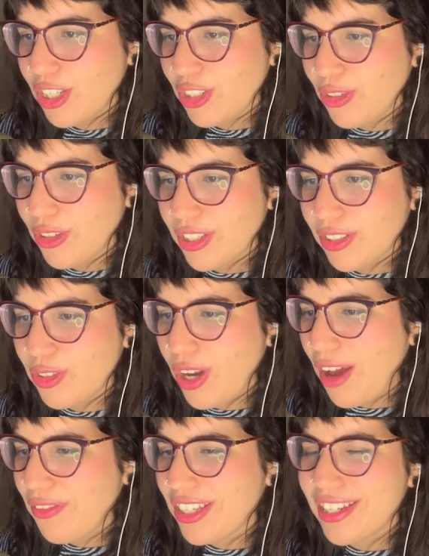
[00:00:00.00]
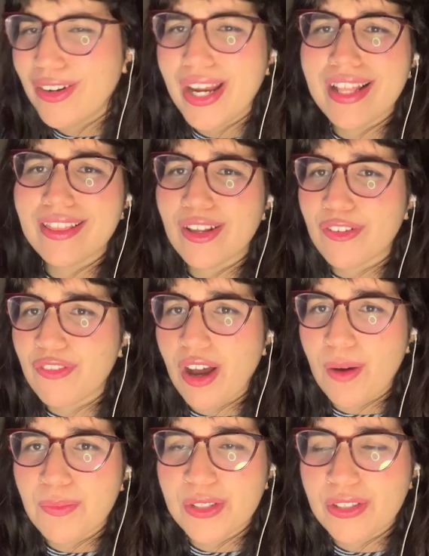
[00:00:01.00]
You have here a lot of
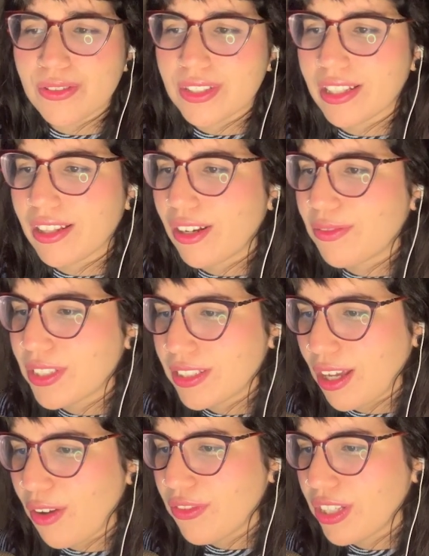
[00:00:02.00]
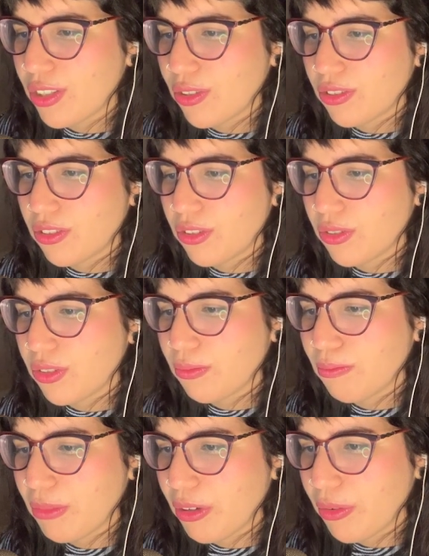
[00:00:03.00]
options, a lot of stuff that you can use
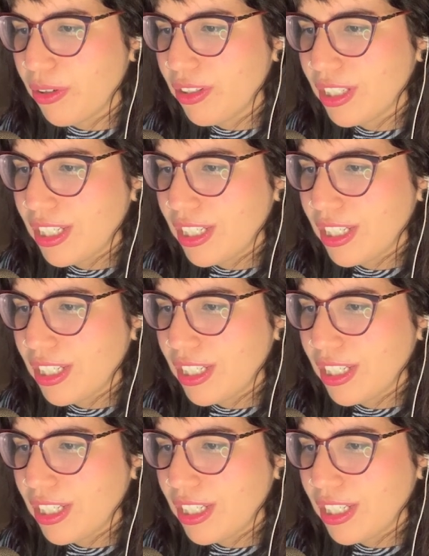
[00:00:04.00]
on Miro.